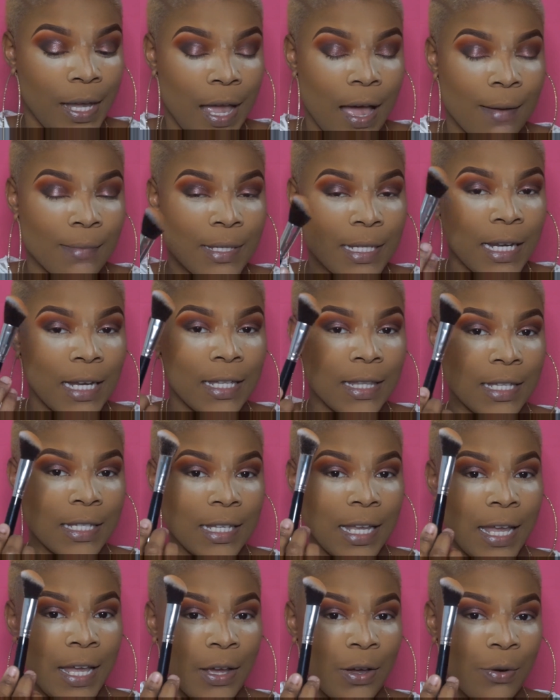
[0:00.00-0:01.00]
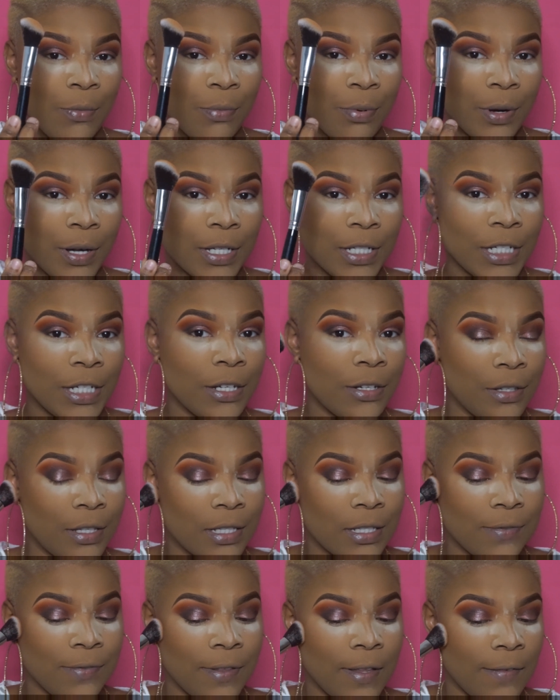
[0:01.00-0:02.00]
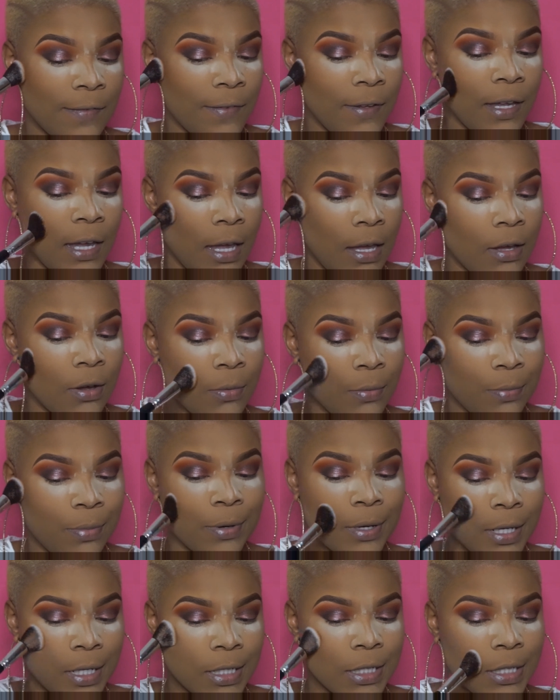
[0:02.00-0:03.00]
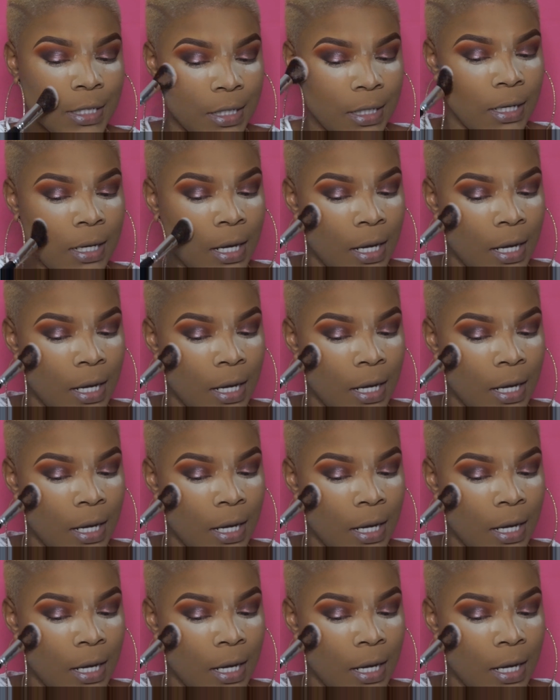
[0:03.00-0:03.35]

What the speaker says: I'm taking this angle brush here, this fluffy angle brush,